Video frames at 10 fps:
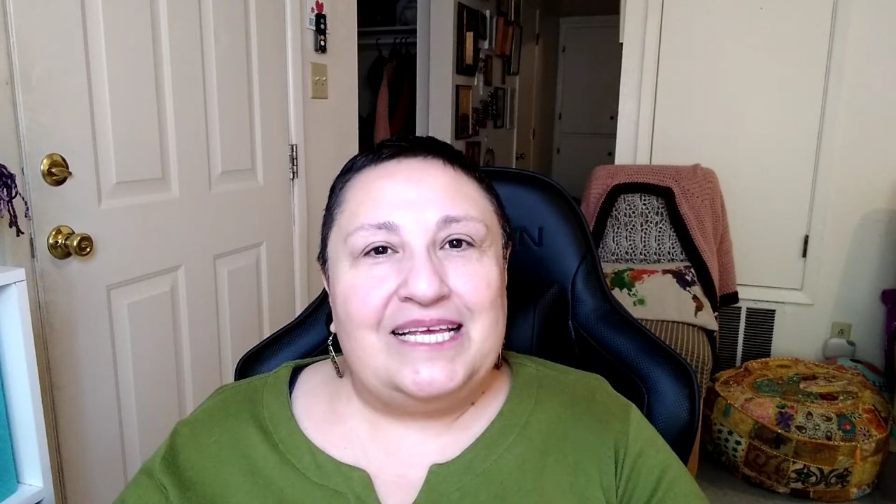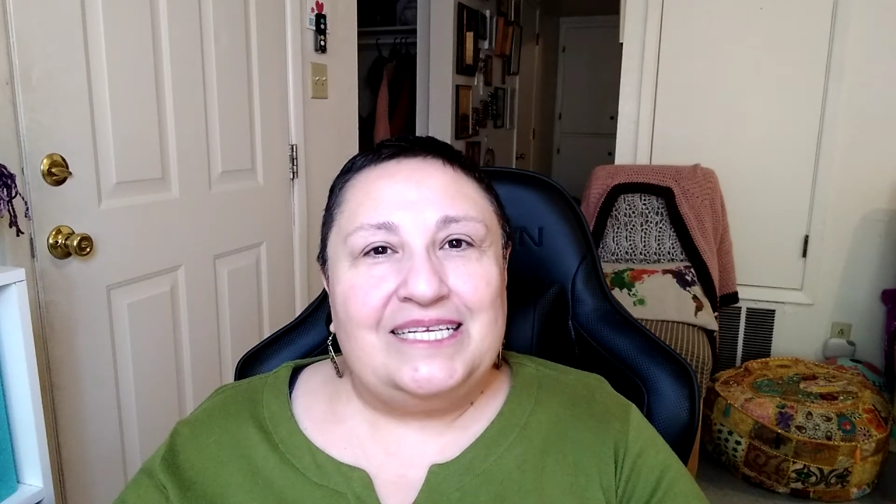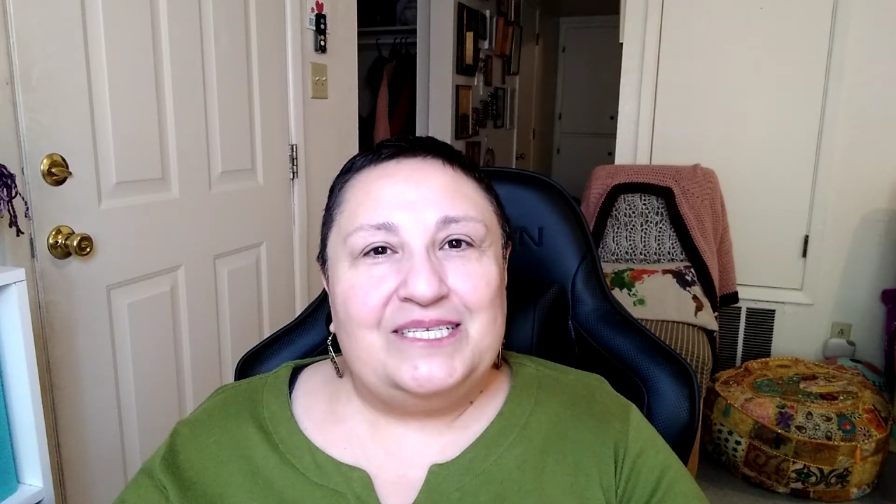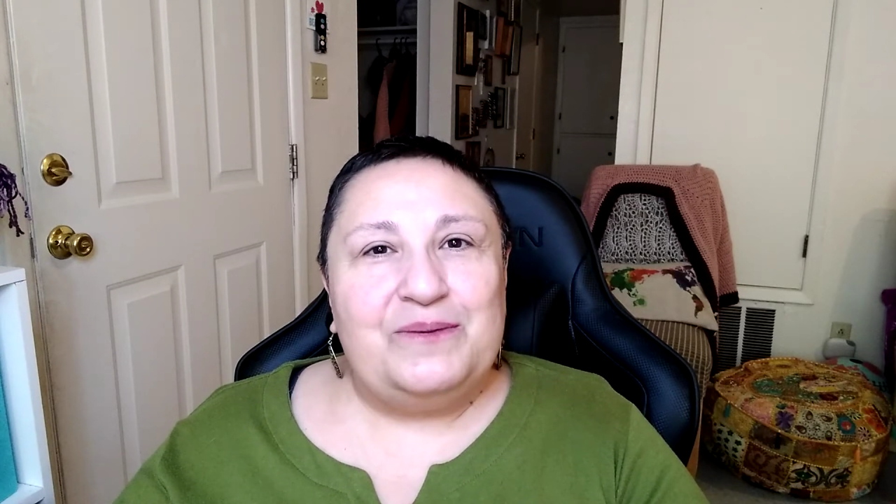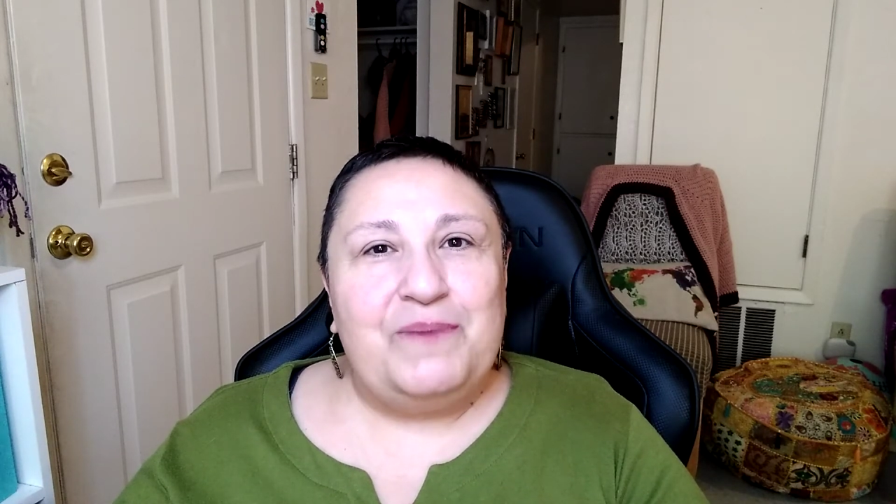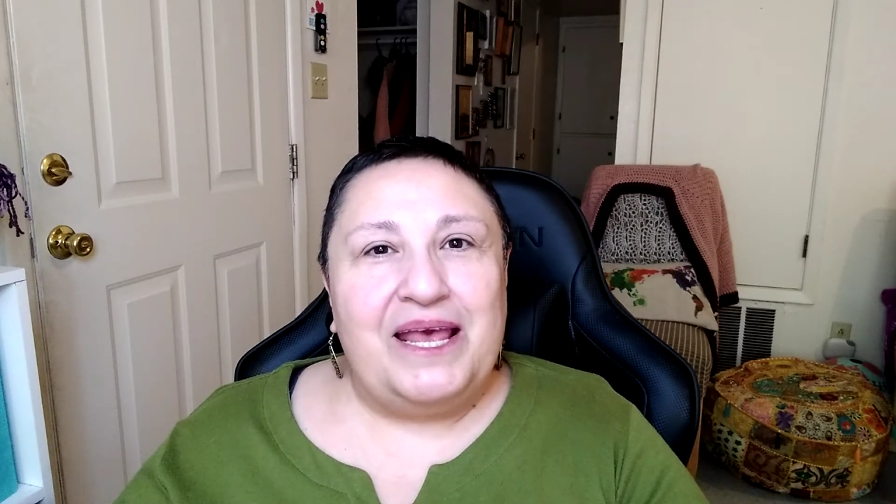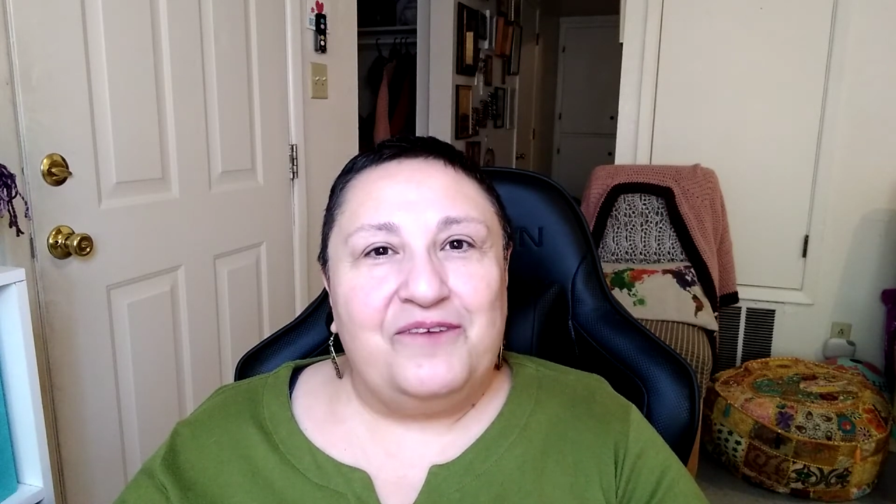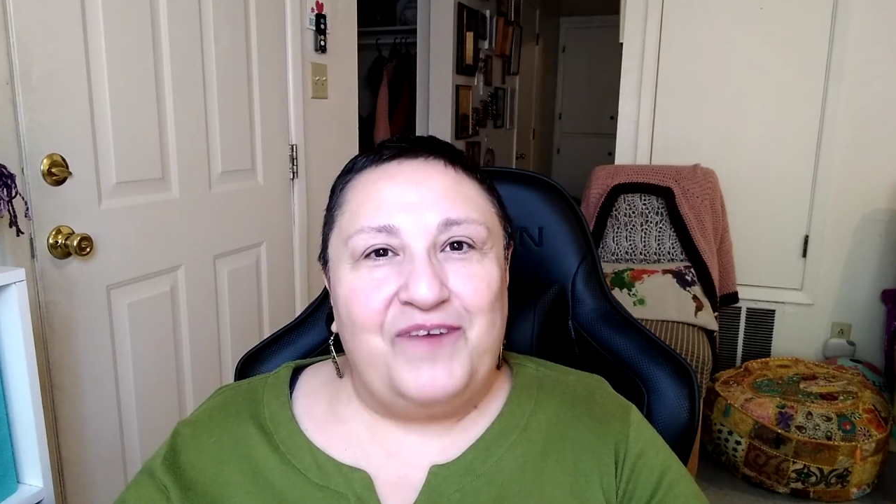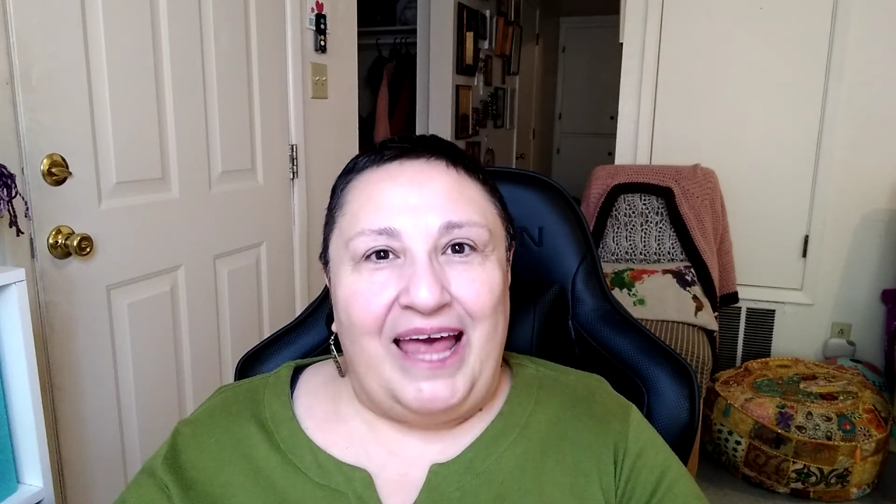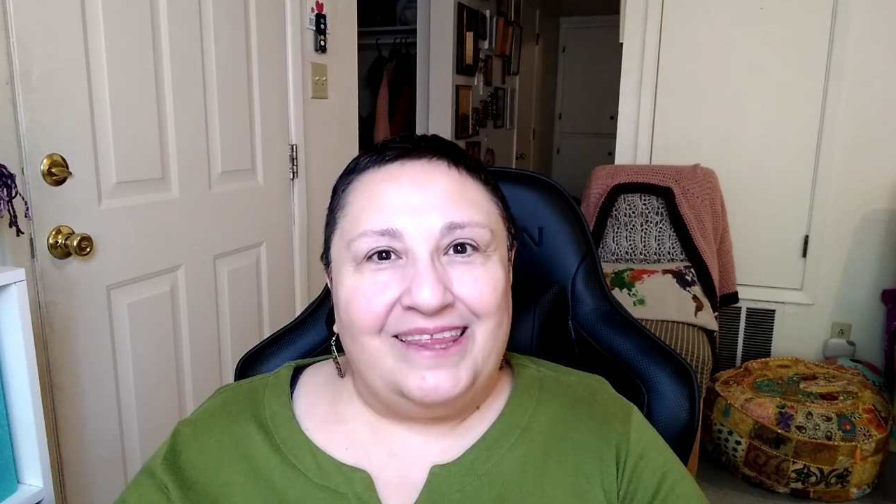is to make
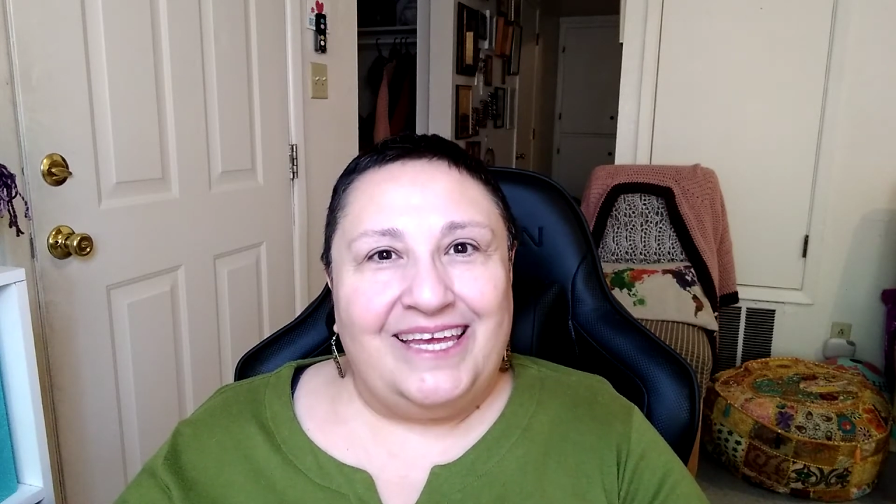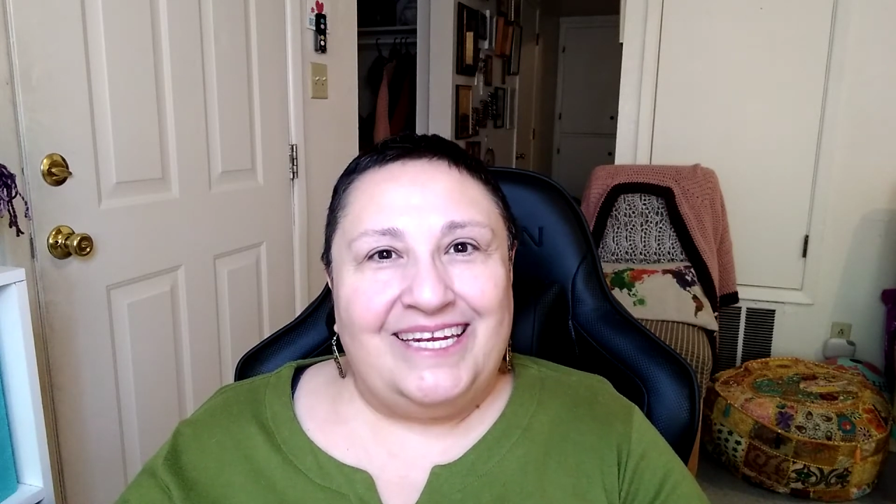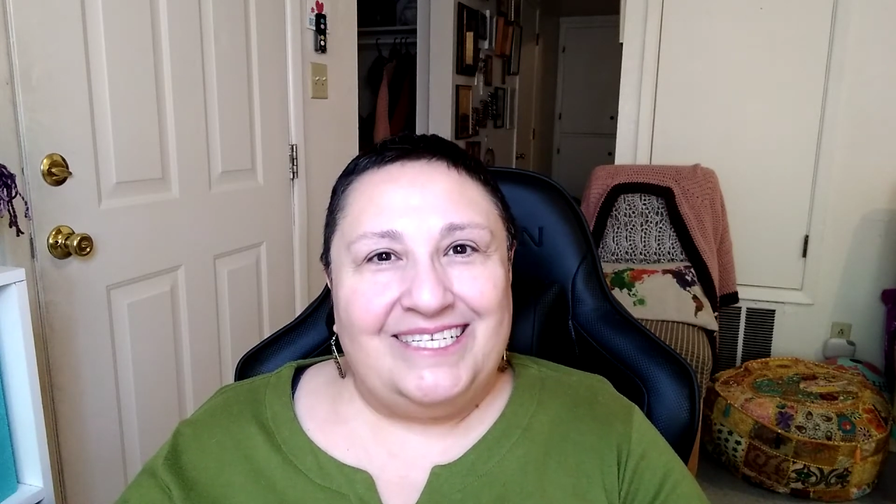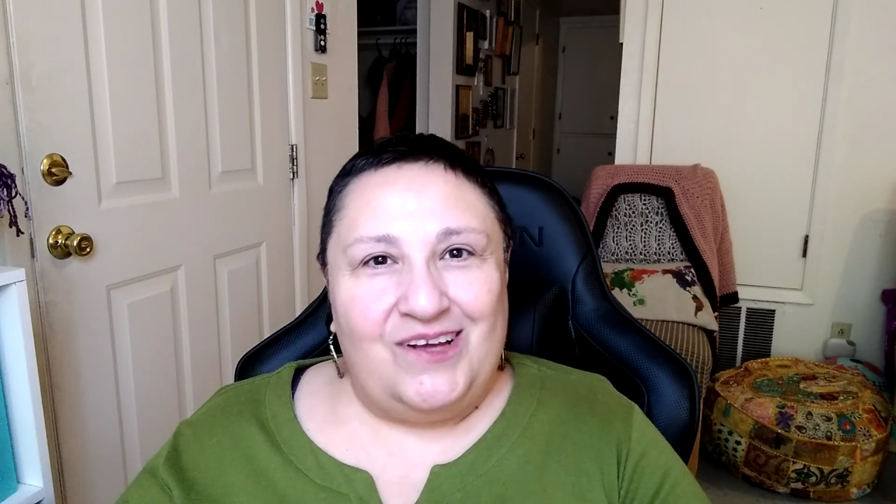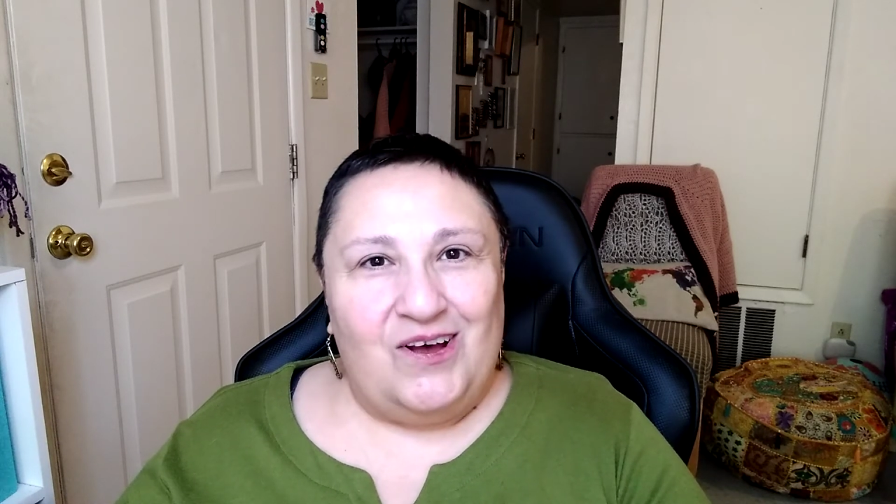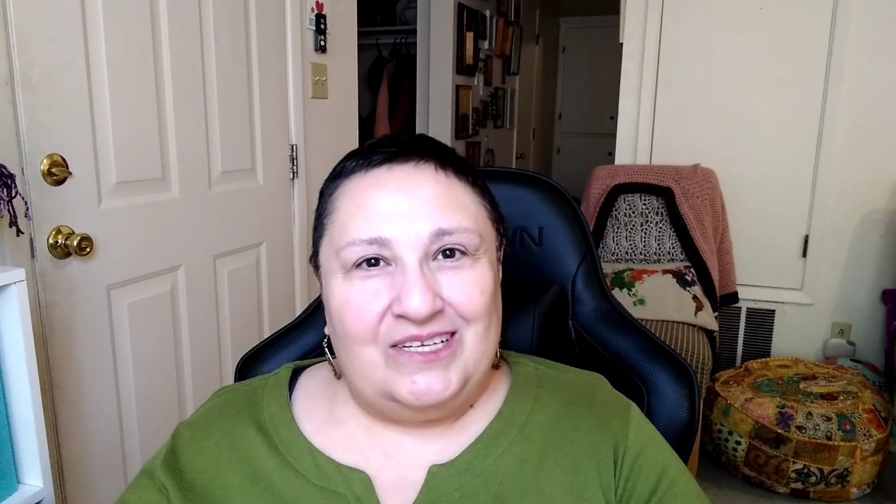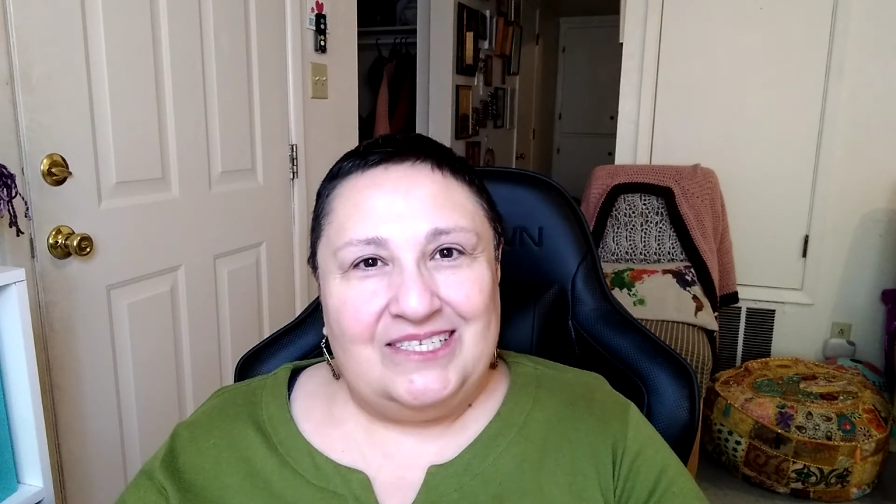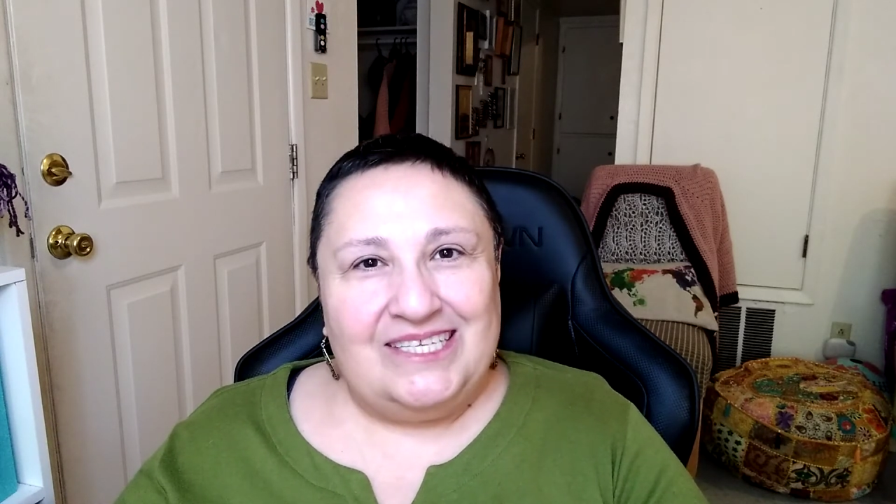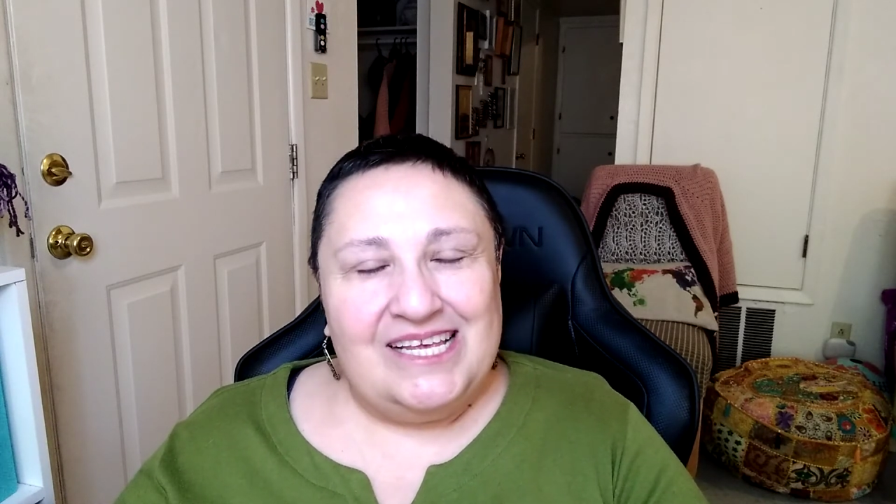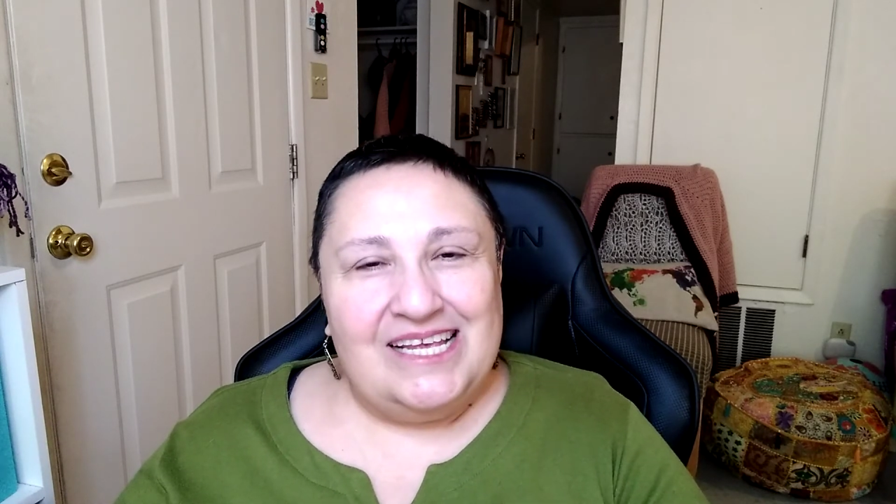fat lady dolls